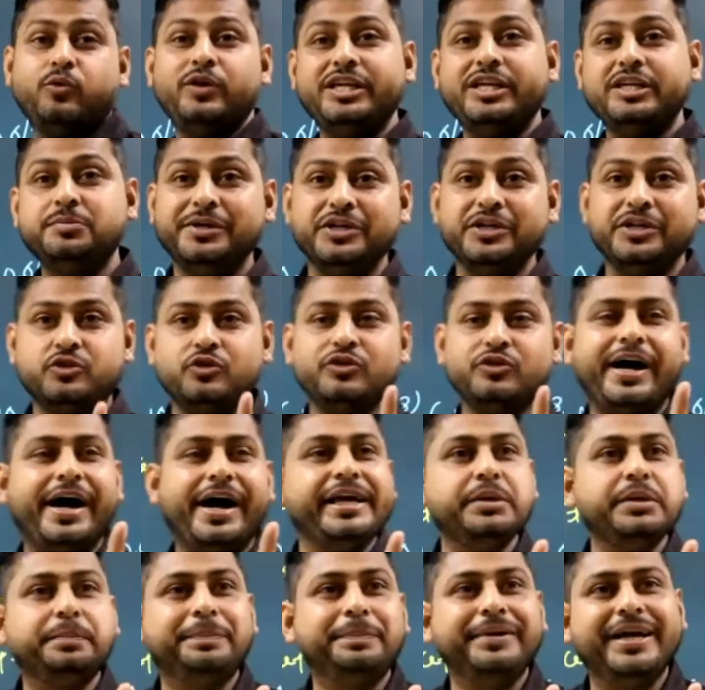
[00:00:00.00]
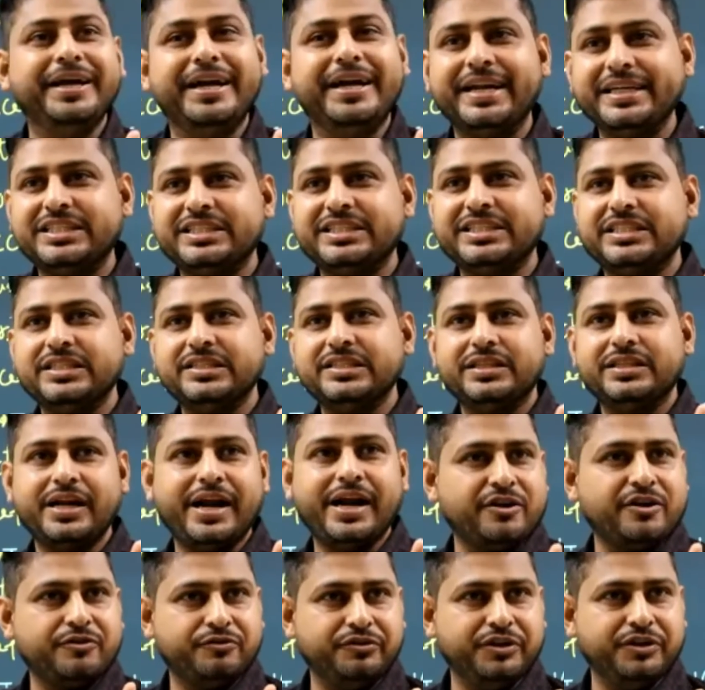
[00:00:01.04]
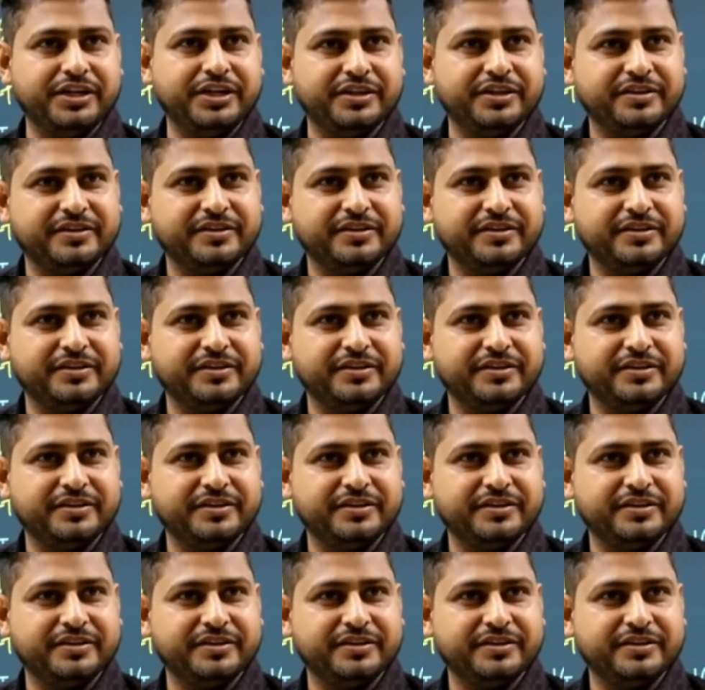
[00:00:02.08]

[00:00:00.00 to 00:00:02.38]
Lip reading: is based on the IP address threat feed.